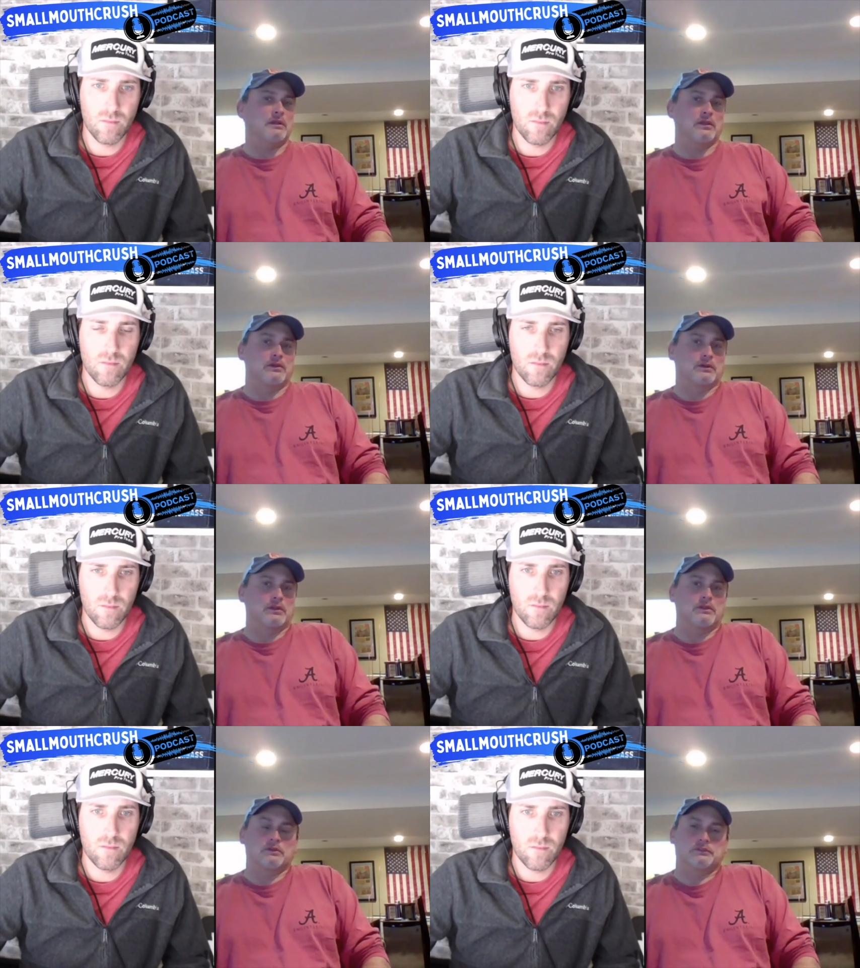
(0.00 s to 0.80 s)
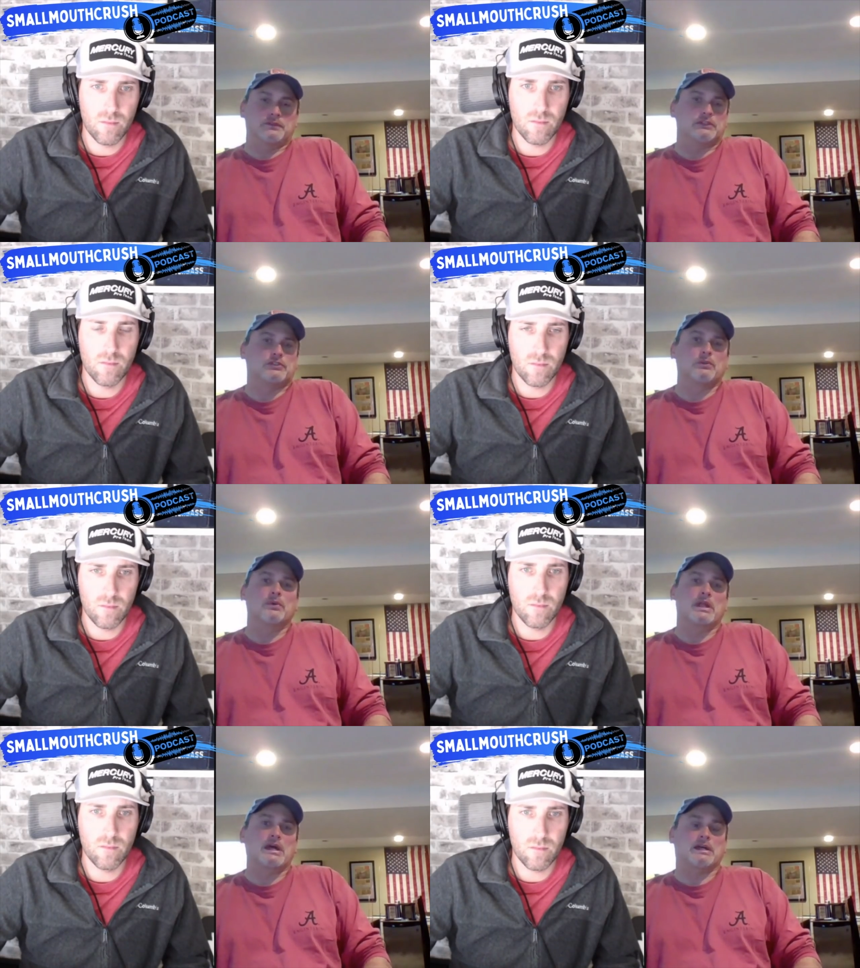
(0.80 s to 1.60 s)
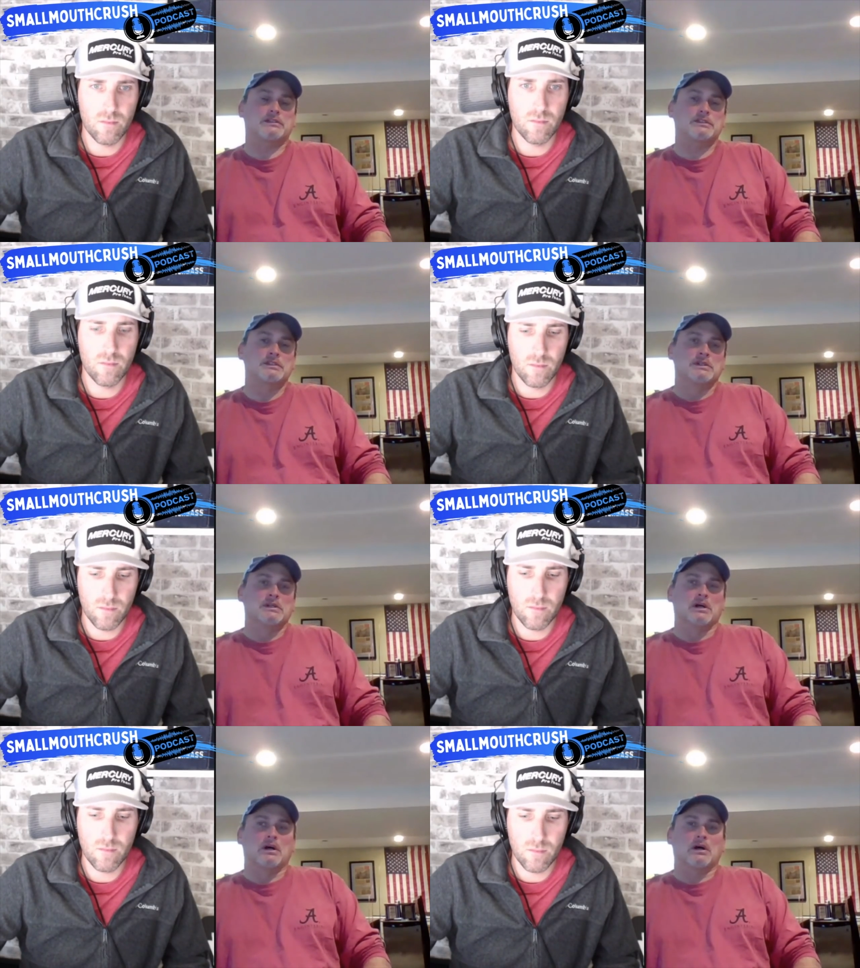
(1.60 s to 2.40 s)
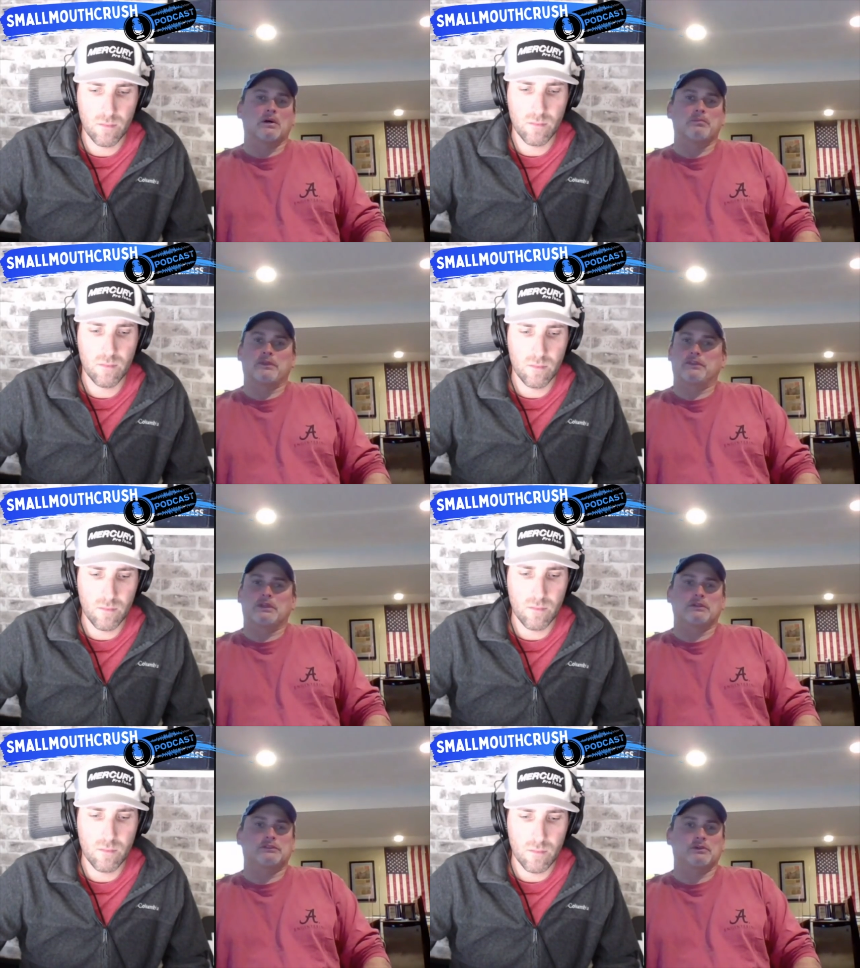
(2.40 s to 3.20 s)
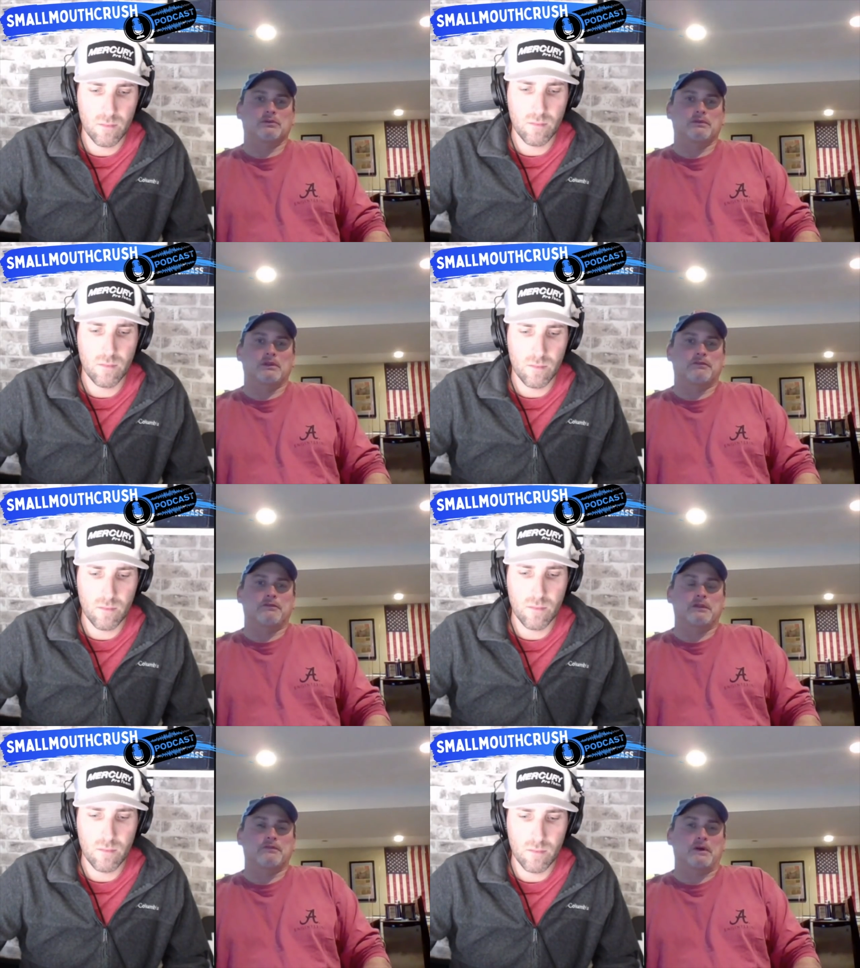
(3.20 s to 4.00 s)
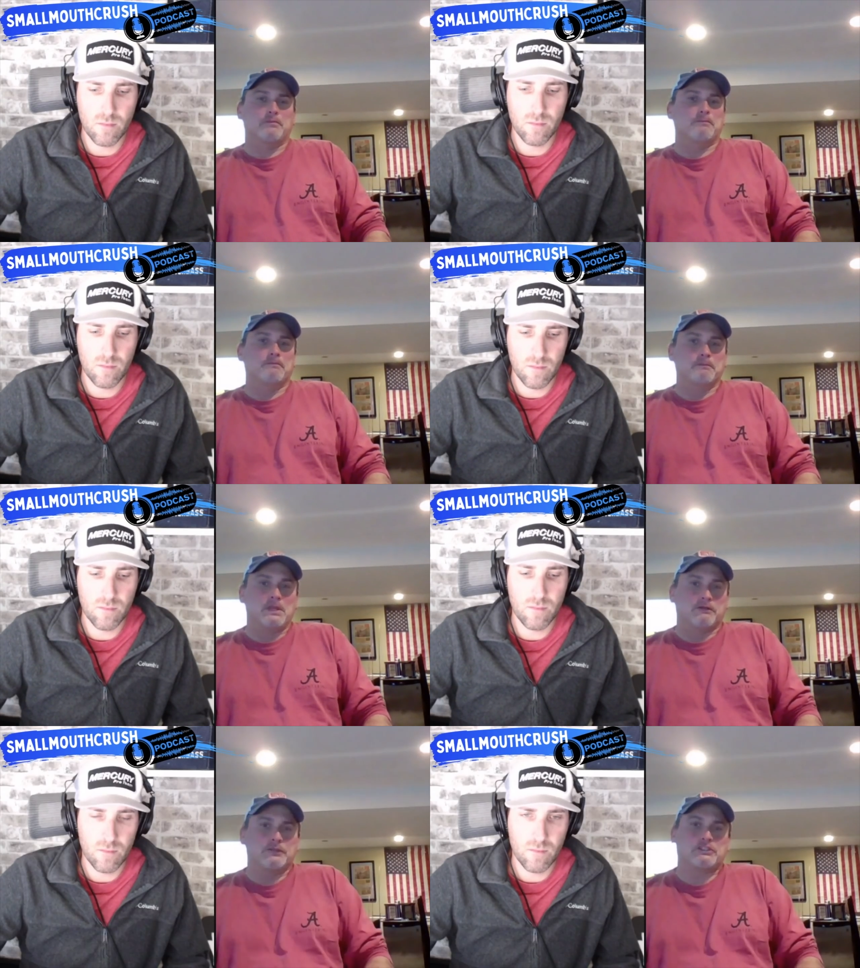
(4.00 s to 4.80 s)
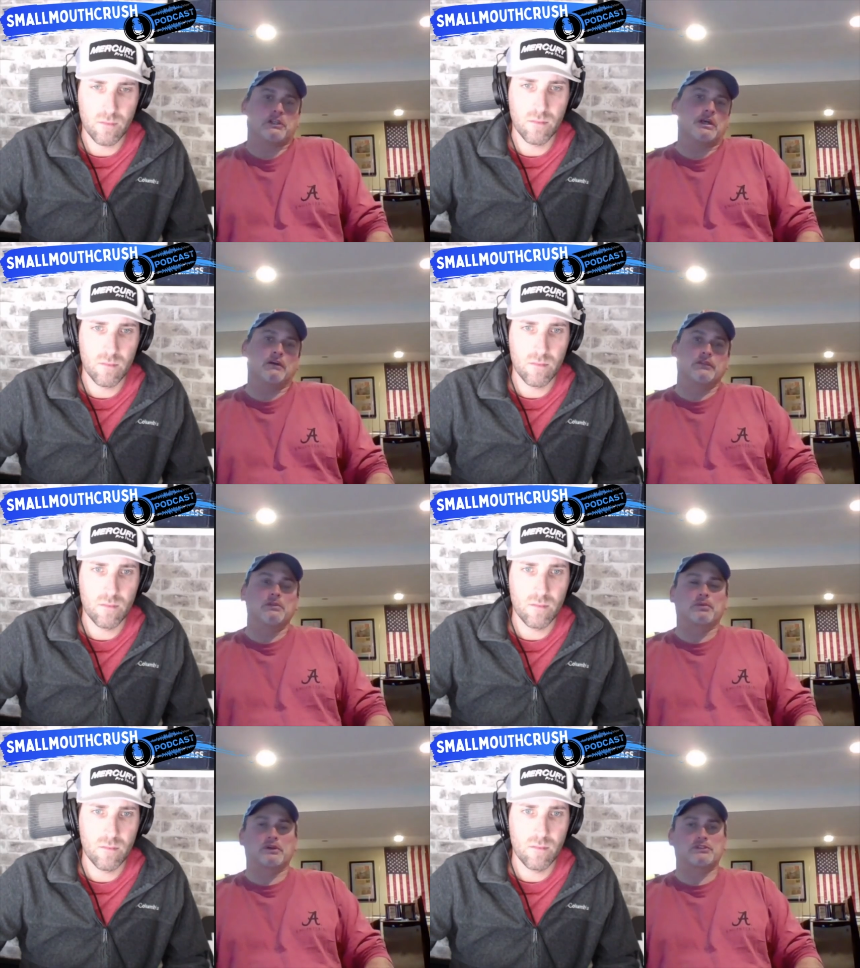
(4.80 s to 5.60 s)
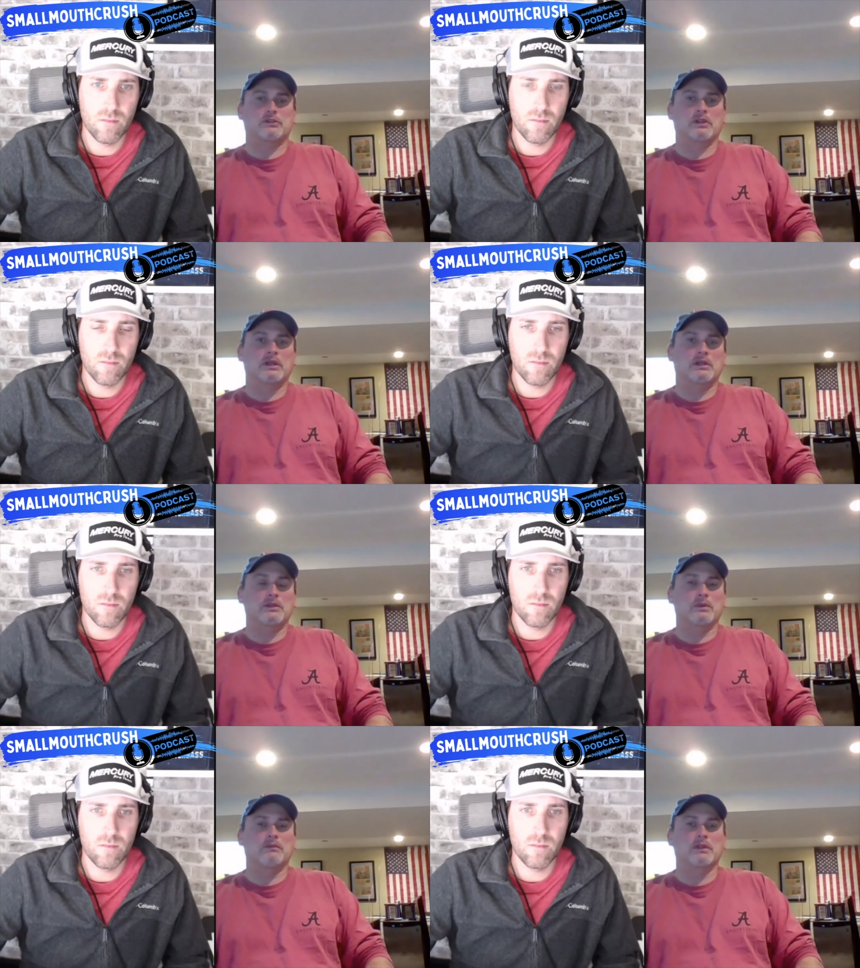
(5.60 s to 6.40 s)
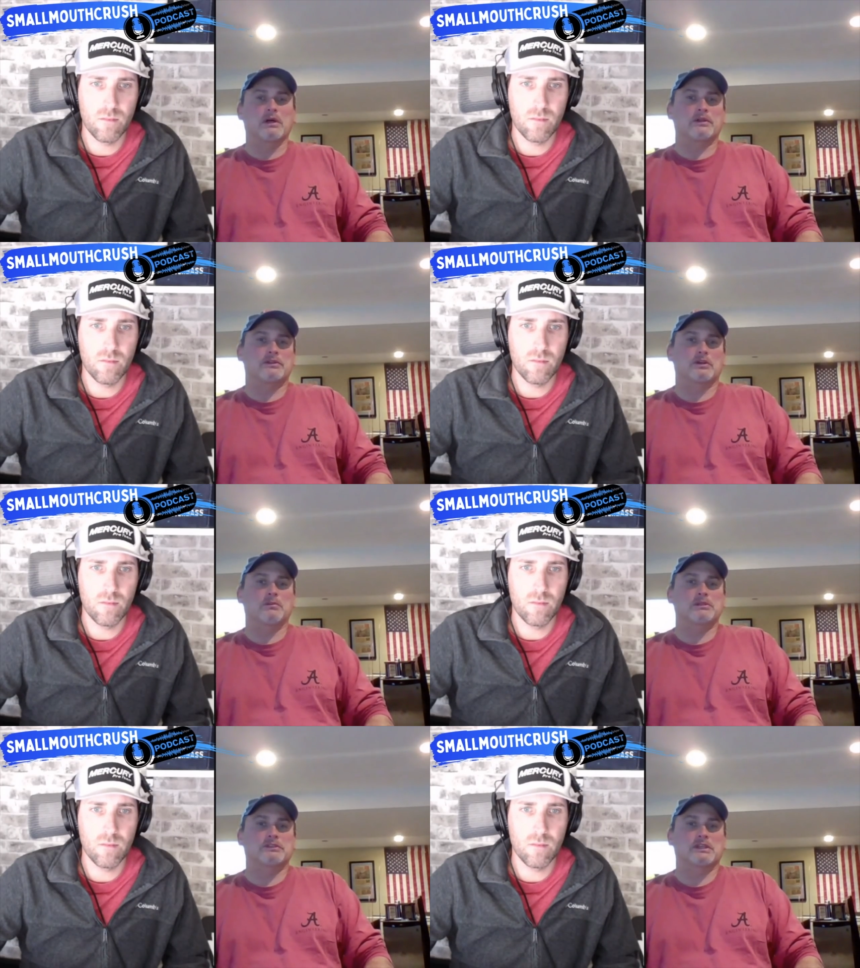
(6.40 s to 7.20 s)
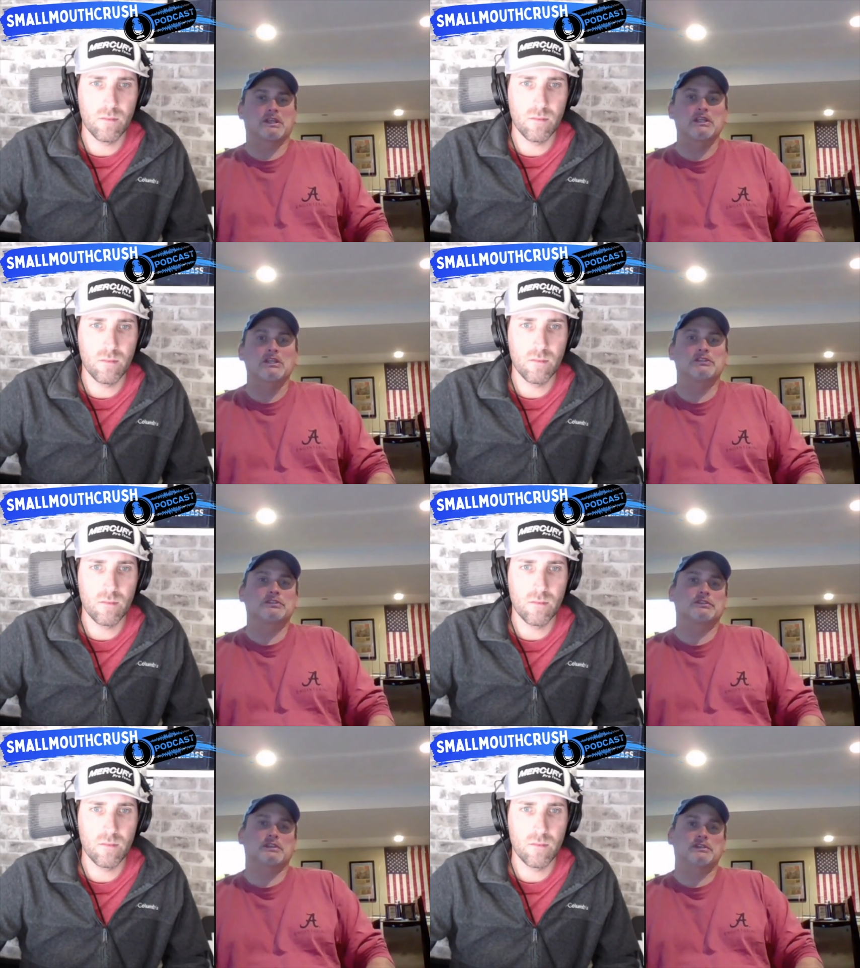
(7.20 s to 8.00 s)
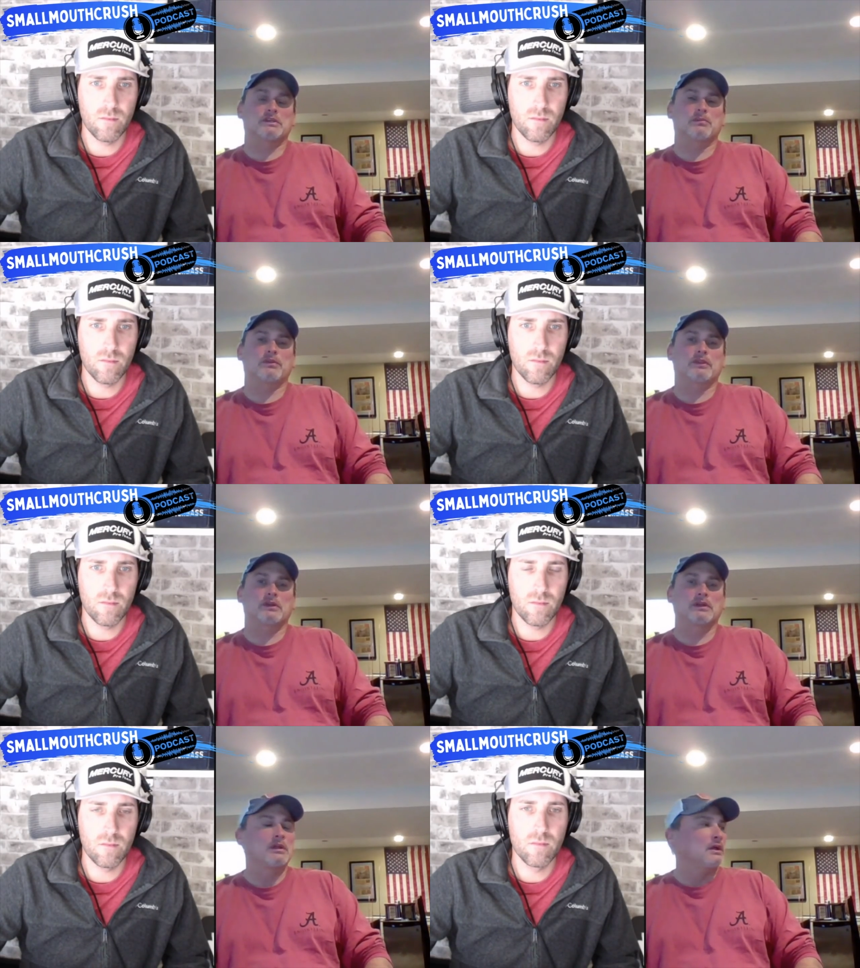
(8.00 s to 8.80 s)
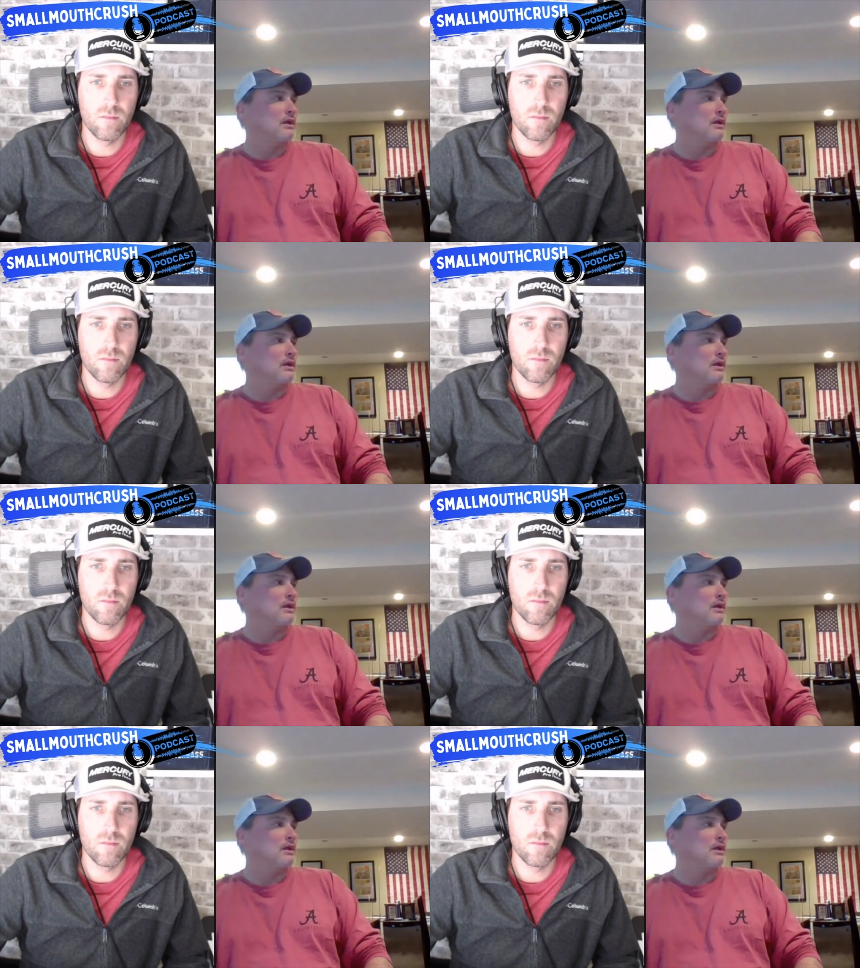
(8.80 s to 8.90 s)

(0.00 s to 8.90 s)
Speaker 1: and literally those fish will react uh, to things so if if i'm you know fishing a heavily pressured lake that we have a lot of tournaments like conesus that type of thing